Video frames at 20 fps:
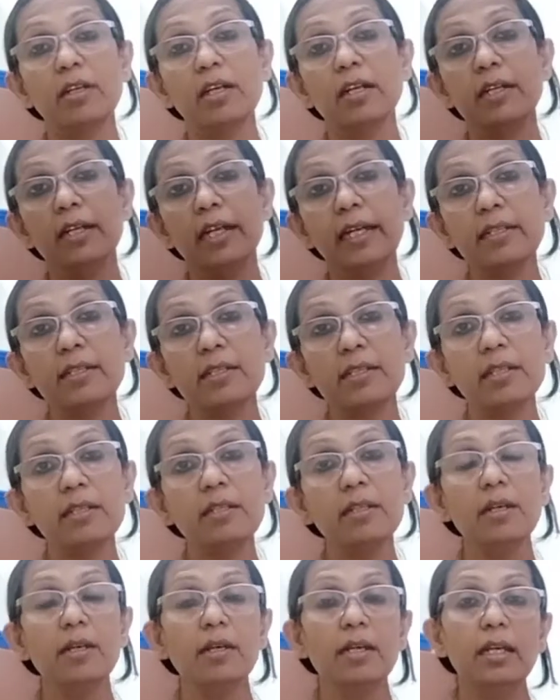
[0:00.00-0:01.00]

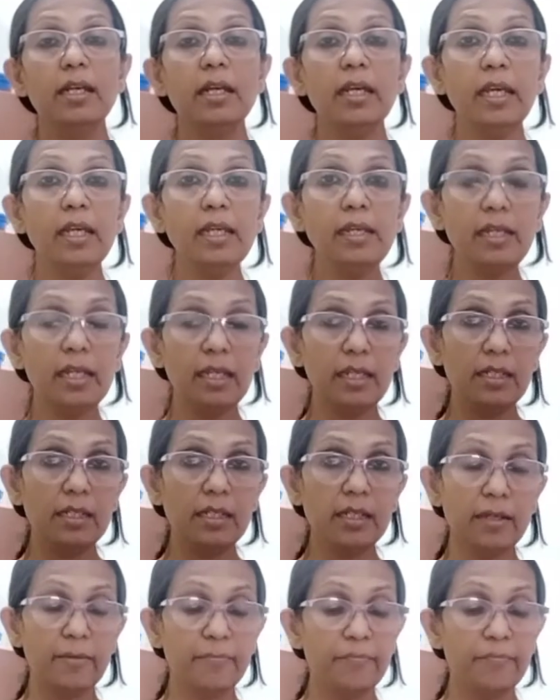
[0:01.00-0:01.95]
collected in India.